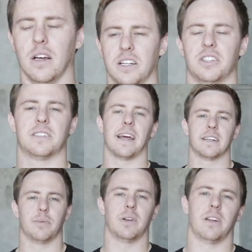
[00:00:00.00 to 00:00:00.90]
It just
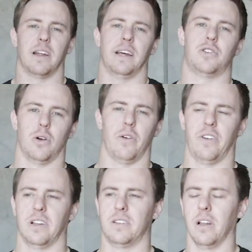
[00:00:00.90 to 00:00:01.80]
takes a bit of the edge
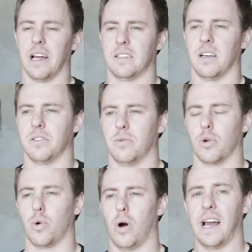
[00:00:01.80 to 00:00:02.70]
off. It doesn't
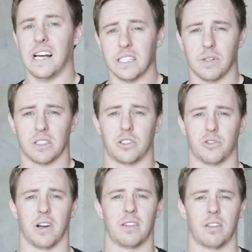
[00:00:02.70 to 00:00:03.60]
require as much
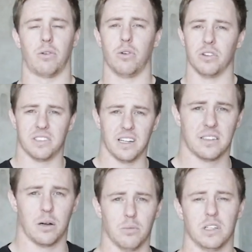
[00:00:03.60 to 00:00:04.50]
strength through your
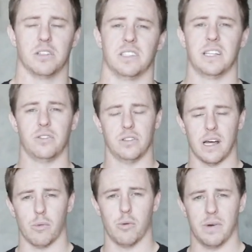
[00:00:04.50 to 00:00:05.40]
standing tumbling because it gives you
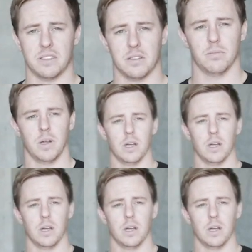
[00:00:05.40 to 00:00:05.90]
that momentum.